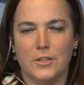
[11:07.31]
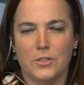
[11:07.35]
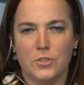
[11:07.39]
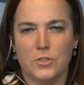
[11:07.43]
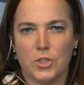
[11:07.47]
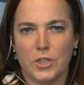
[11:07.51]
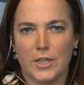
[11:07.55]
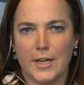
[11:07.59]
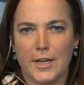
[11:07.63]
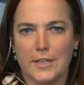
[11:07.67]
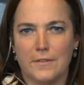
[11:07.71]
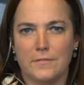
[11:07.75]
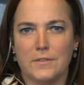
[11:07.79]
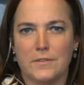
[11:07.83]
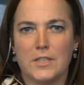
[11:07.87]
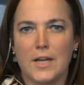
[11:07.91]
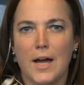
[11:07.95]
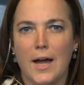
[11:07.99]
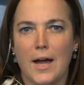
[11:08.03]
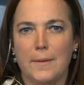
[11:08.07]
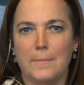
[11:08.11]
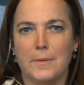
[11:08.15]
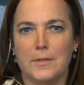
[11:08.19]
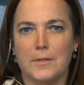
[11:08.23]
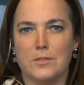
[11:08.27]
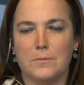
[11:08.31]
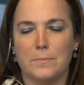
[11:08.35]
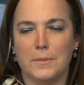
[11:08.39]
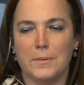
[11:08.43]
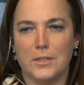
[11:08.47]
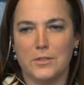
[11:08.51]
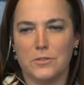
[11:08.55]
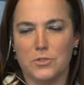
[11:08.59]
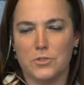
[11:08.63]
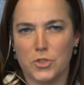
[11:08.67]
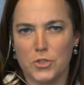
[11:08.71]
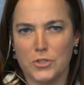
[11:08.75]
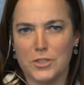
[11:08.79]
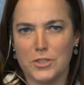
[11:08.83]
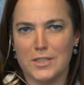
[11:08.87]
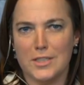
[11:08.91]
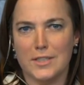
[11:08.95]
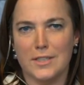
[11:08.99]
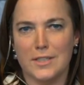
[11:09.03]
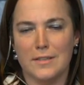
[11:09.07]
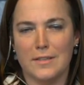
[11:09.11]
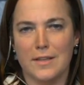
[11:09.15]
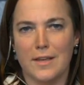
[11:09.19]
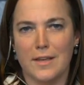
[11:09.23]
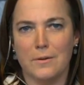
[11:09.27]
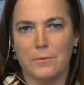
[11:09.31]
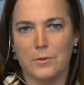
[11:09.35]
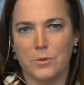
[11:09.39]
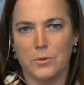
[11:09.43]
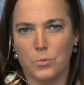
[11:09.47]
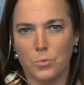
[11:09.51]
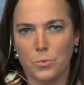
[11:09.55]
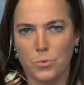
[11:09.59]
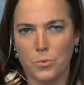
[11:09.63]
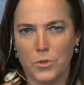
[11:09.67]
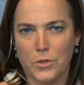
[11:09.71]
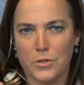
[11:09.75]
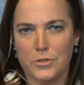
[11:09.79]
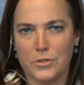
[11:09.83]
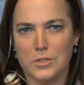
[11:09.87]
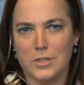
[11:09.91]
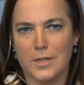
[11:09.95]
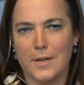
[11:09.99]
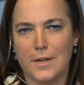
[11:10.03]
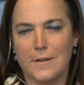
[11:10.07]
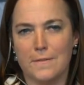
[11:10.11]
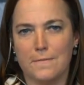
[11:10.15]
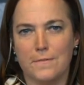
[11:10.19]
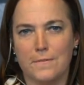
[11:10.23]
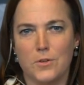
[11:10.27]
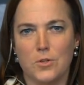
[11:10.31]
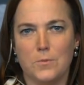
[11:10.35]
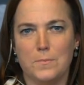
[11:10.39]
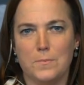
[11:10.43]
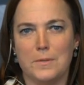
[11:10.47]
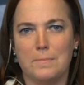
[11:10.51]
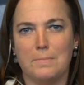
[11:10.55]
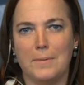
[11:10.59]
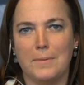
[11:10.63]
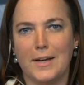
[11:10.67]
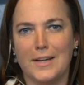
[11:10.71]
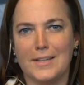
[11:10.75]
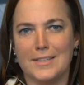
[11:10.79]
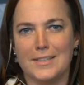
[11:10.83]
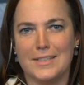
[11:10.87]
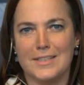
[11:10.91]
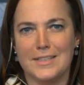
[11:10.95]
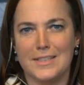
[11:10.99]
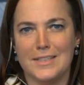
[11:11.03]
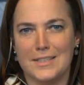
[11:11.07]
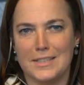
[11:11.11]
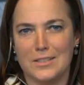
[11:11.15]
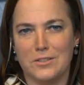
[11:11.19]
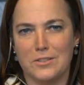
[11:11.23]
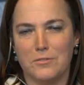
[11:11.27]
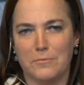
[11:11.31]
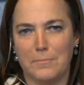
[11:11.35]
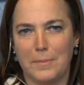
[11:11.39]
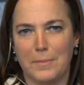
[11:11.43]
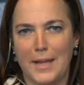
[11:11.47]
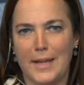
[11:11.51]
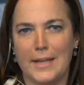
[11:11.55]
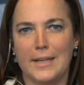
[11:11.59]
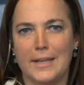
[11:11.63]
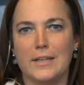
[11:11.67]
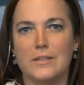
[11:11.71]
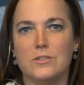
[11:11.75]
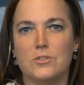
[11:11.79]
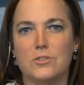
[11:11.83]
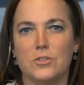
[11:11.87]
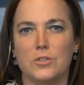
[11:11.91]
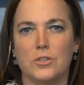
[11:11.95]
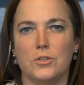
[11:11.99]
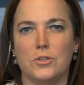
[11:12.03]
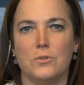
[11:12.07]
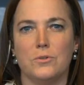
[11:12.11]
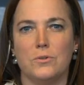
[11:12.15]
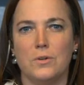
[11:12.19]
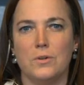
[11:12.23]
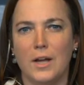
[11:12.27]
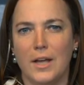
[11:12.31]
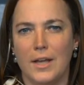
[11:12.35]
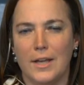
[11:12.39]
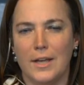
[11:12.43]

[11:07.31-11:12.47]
to kind of time it, because you're sitting there with all those kind of human biases sort of playing into your